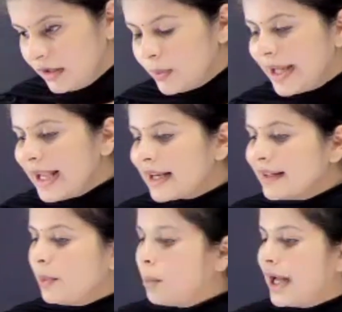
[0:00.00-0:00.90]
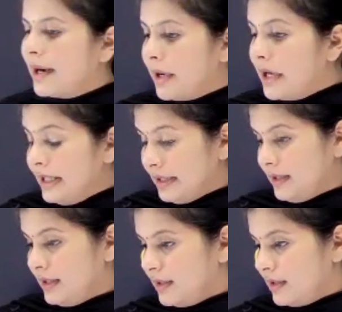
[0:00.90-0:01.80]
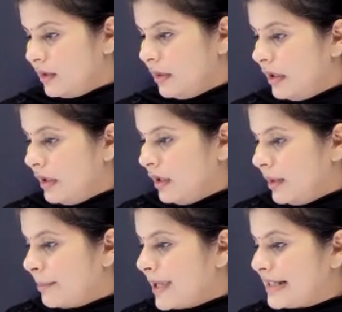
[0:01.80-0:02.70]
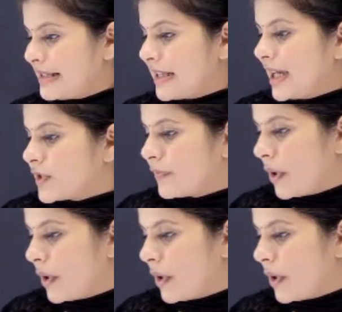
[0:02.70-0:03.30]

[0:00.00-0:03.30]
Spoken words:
Looking at the environment. P stands